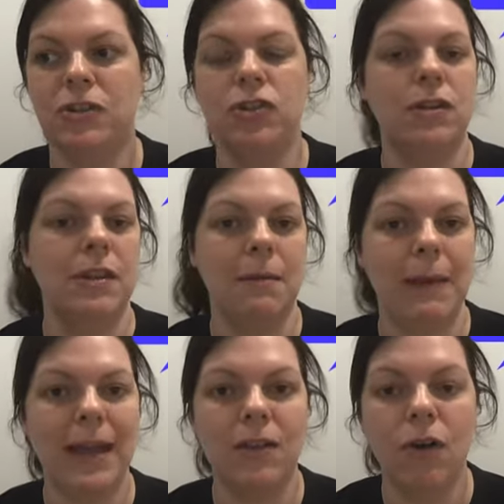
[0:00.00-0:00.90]
Should they
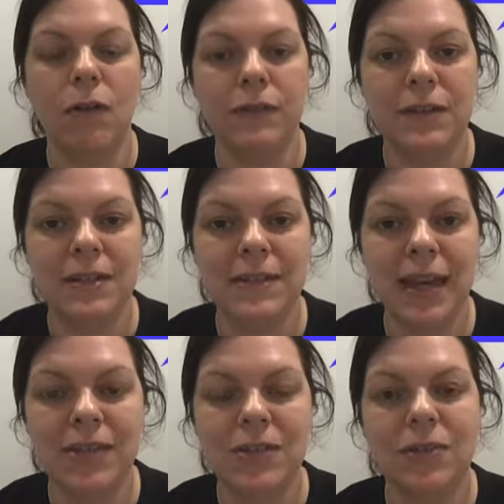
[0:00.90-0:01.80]
make an offer to
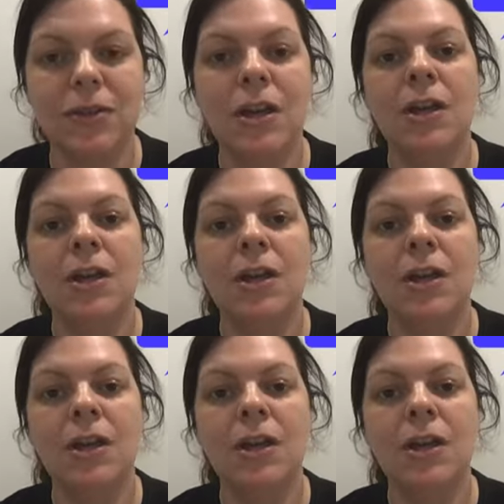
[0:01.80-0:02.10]
settle?